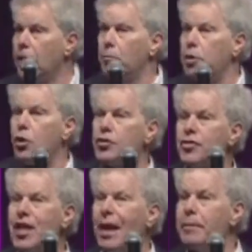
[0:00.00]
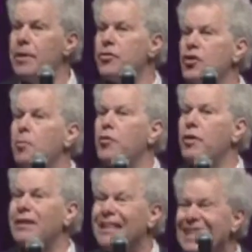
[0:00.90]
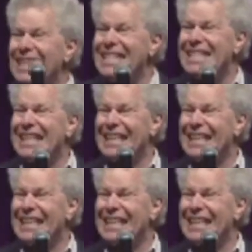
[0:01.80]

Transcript: Because it's happened in some of the least